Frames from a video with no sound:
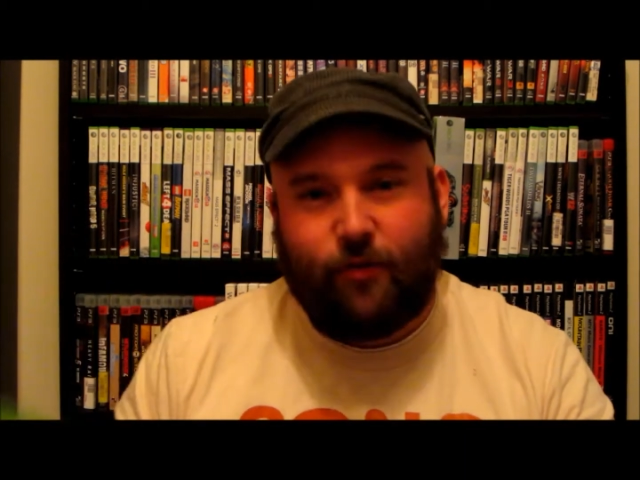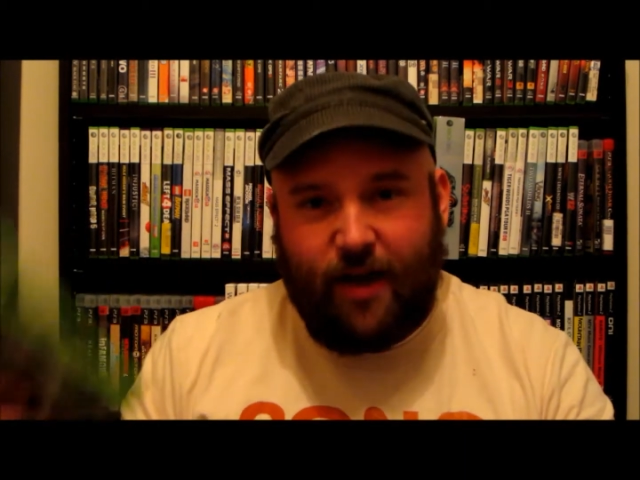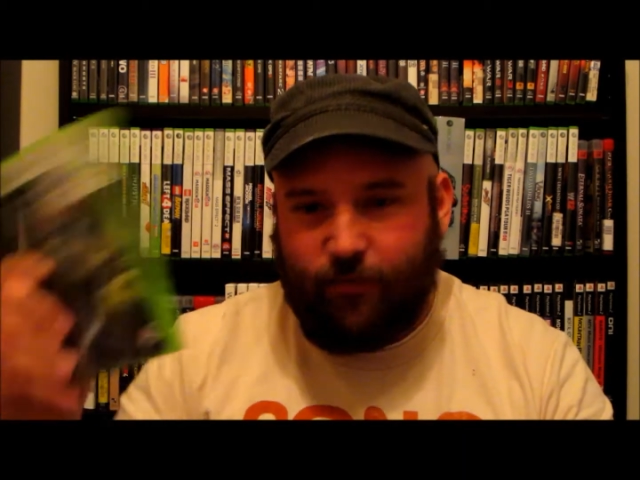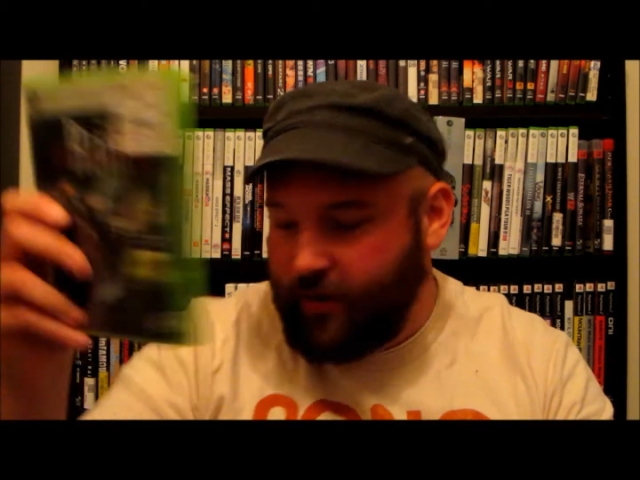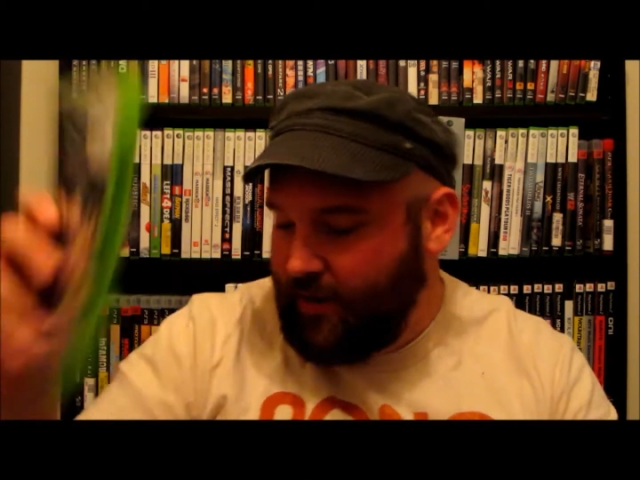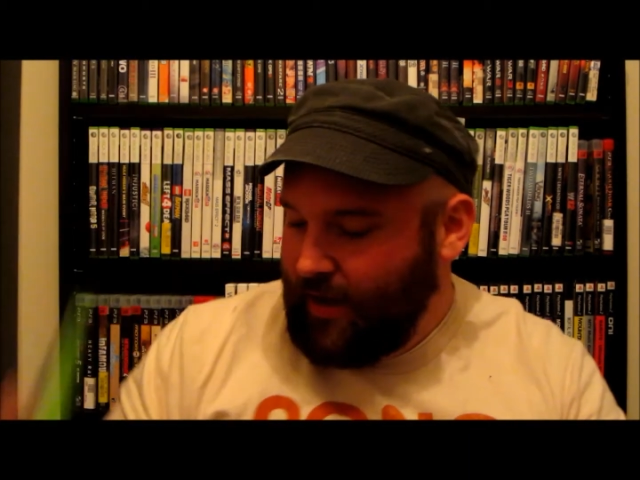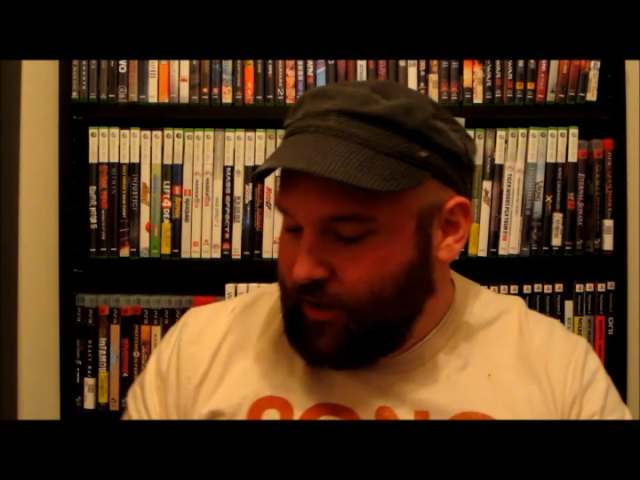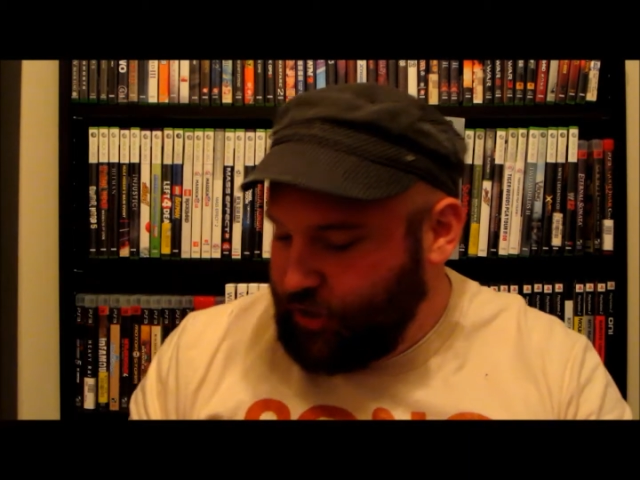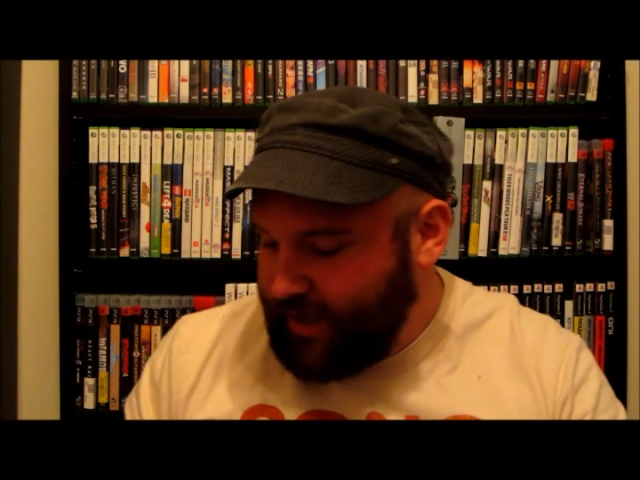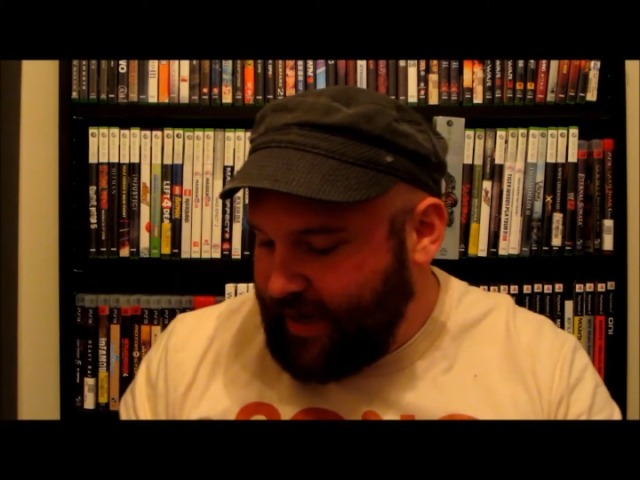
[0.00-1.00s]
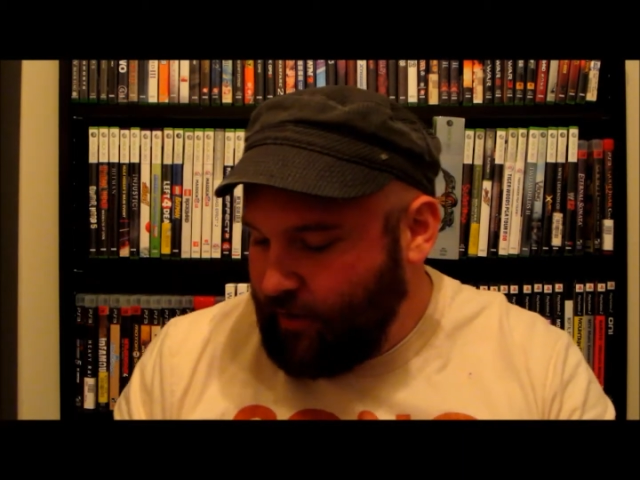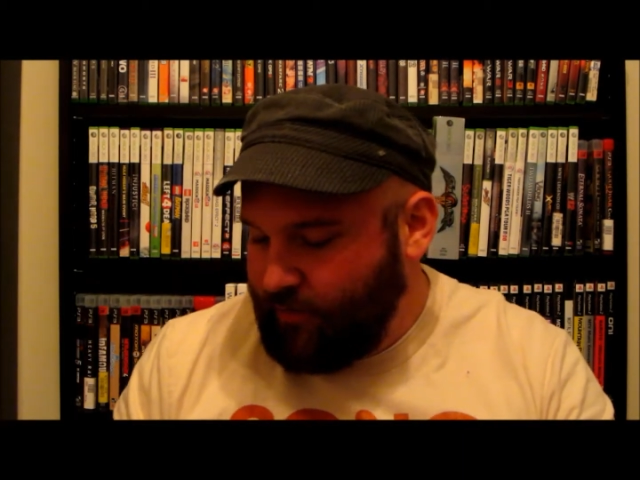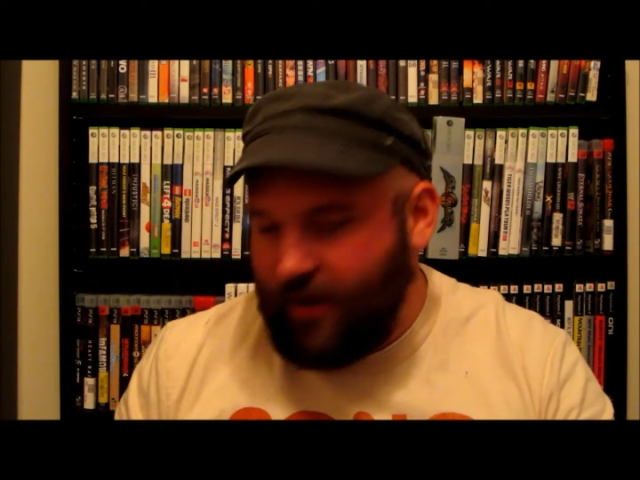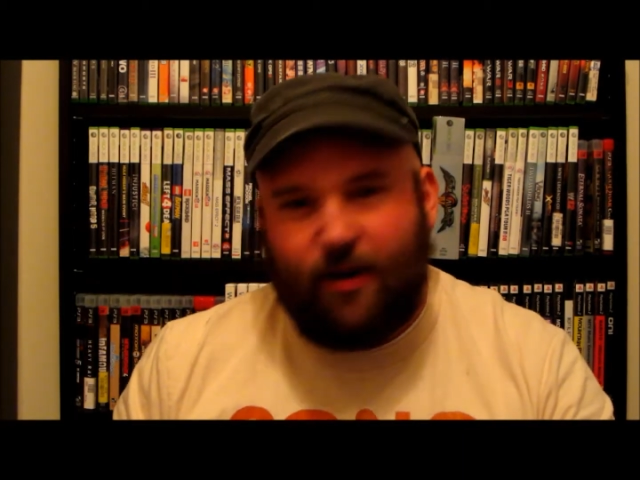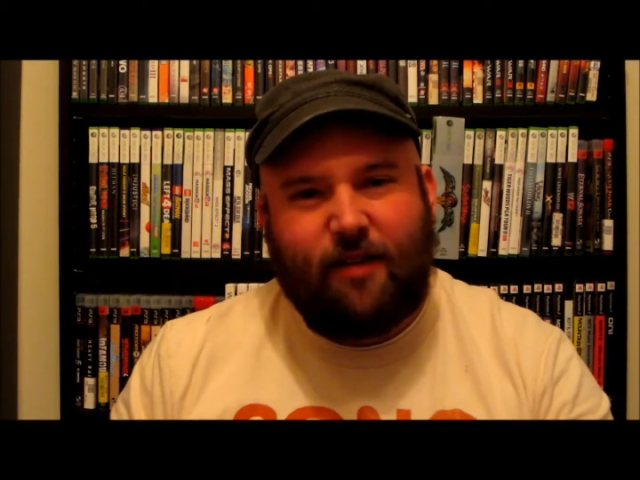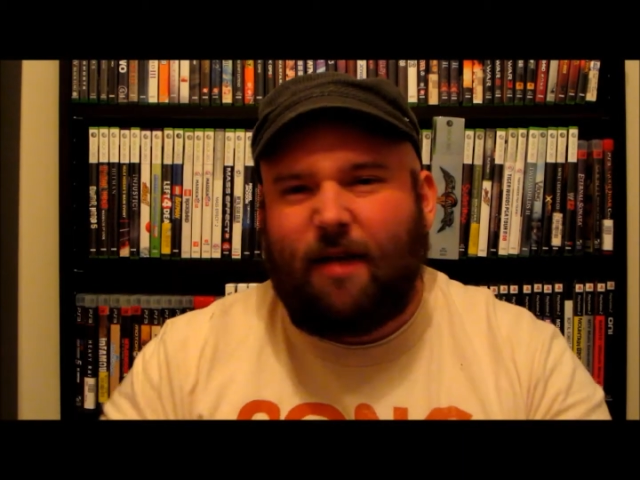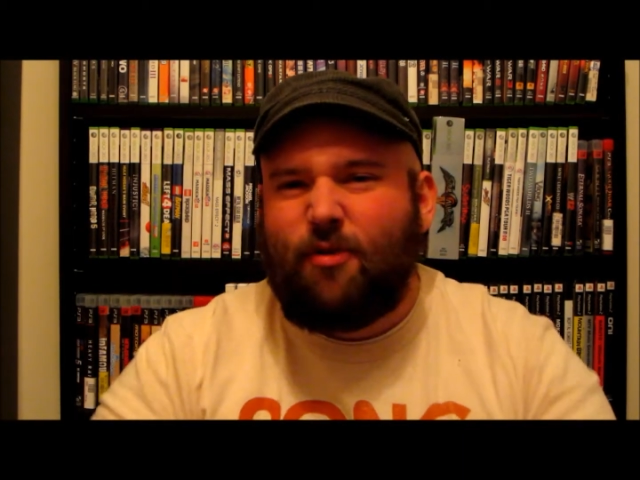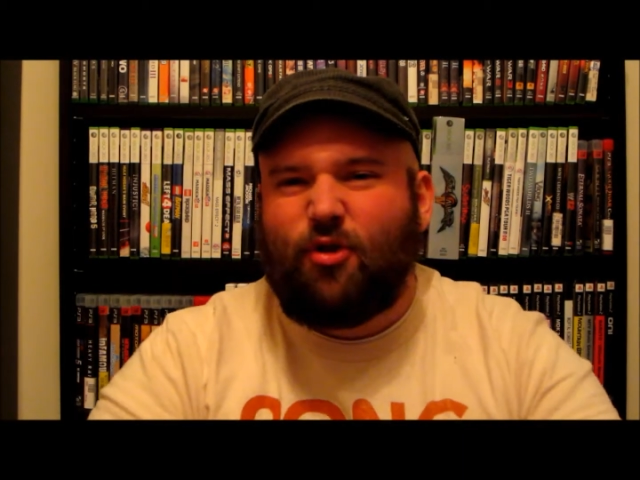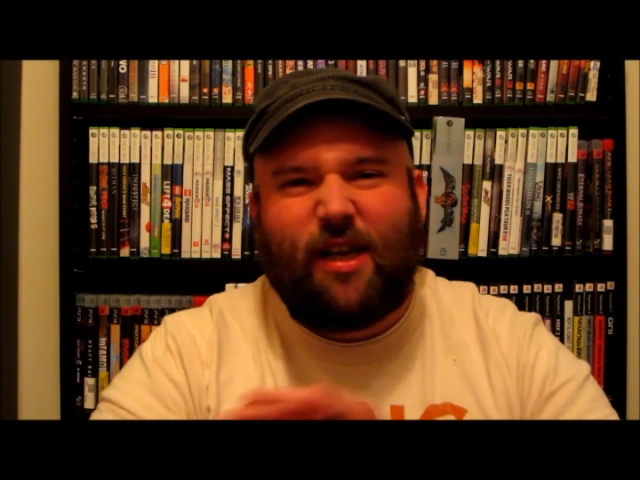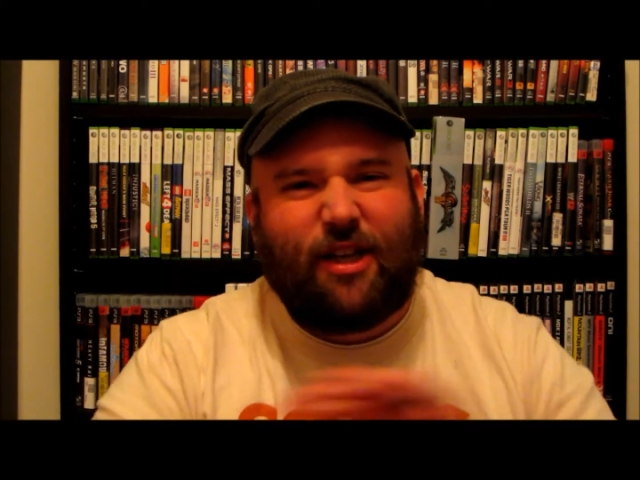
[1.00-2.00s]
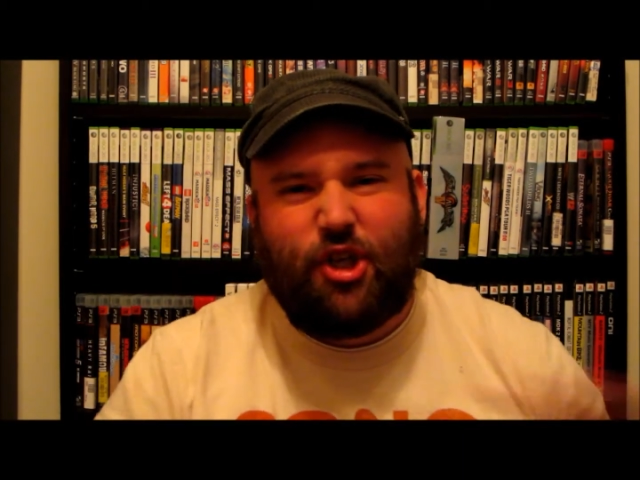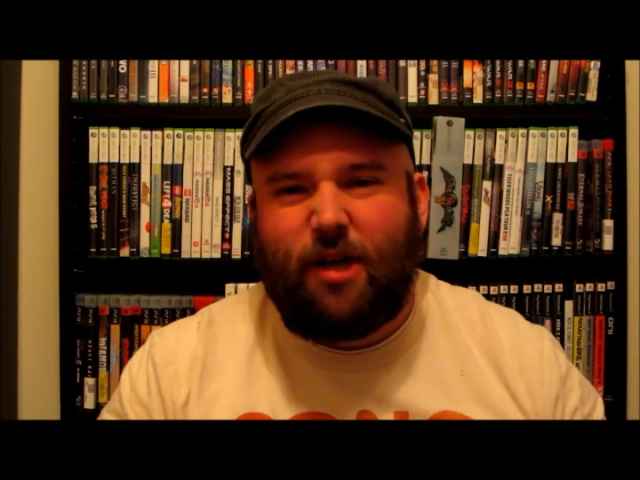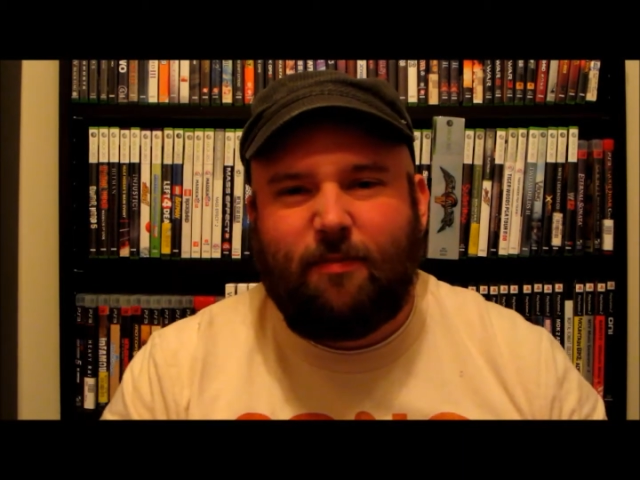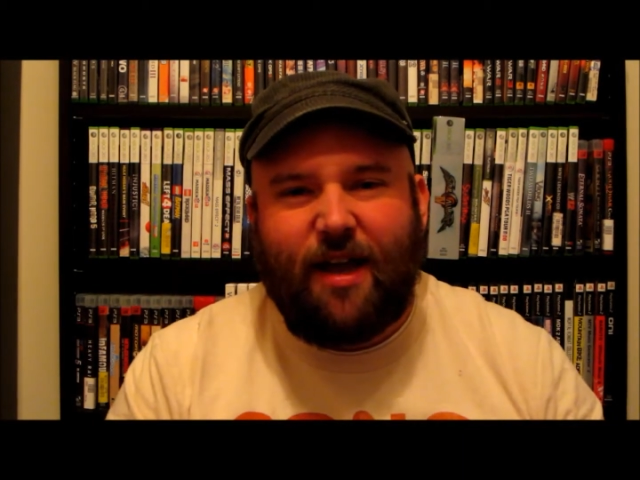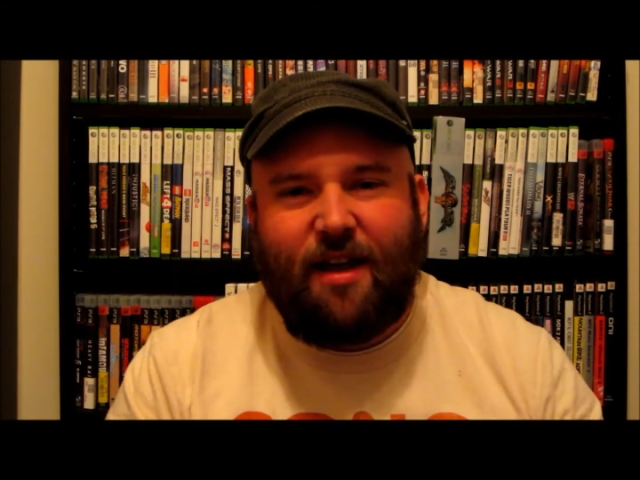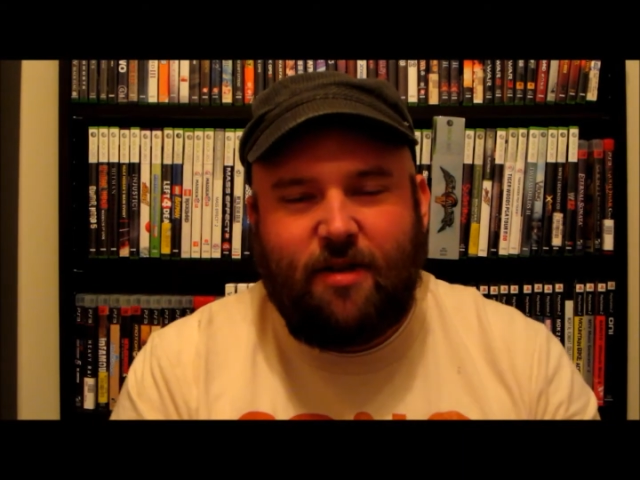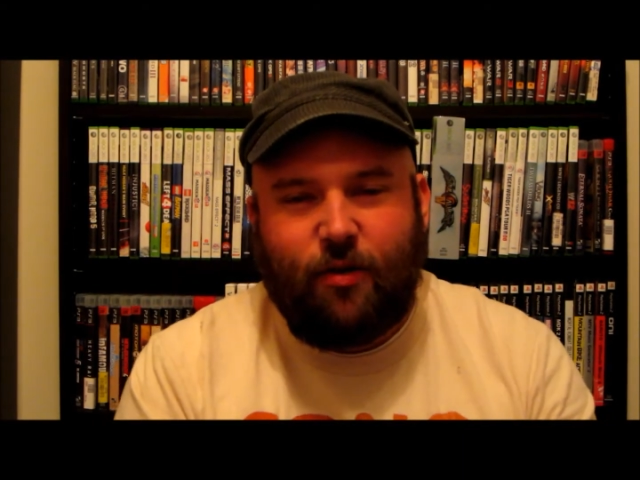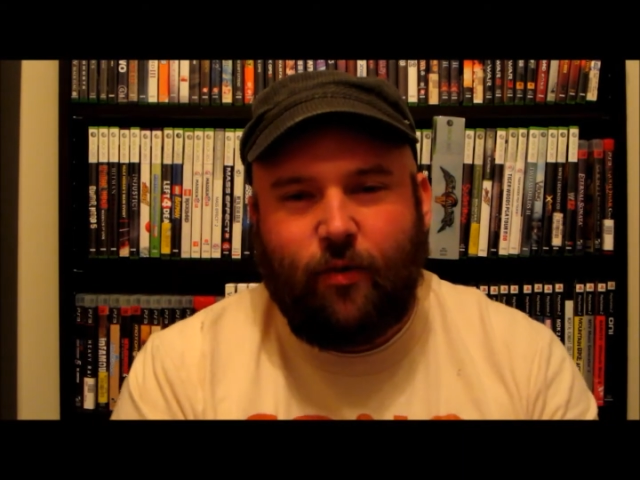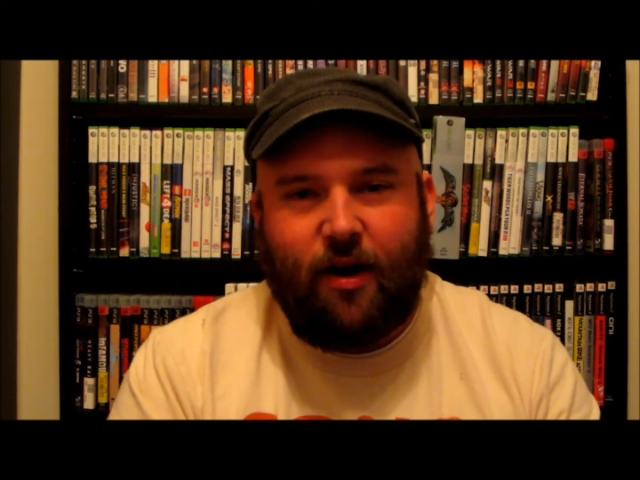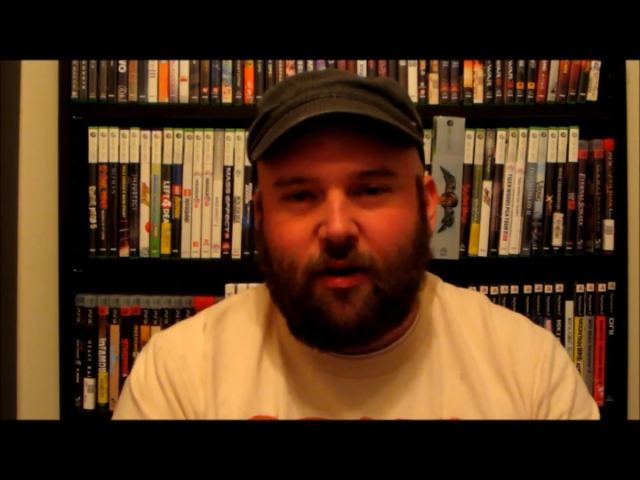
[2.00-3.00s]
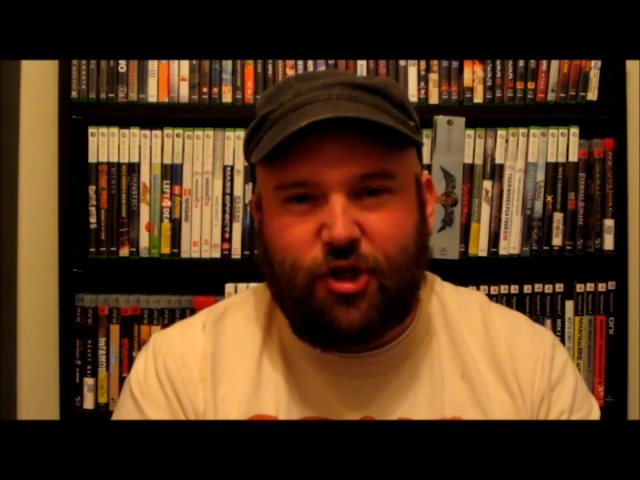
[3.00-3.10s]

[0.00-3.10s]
So definitely check out, anytime you see a cheap game anywhere,